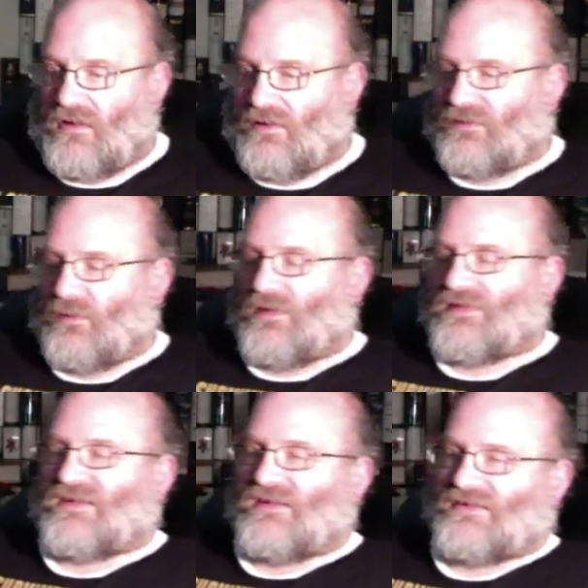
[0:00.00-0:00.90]
of the
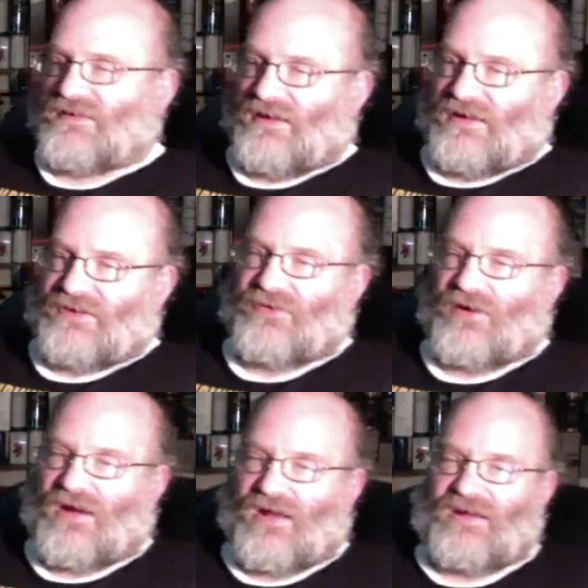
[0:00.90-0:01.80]
whiskeys that I
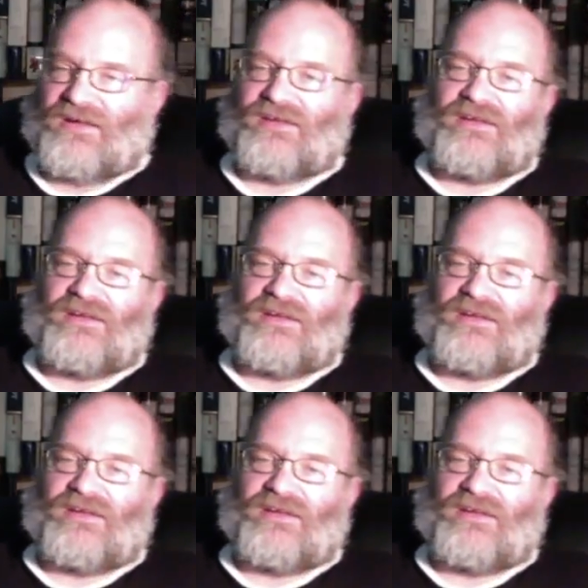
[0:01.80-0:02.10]
try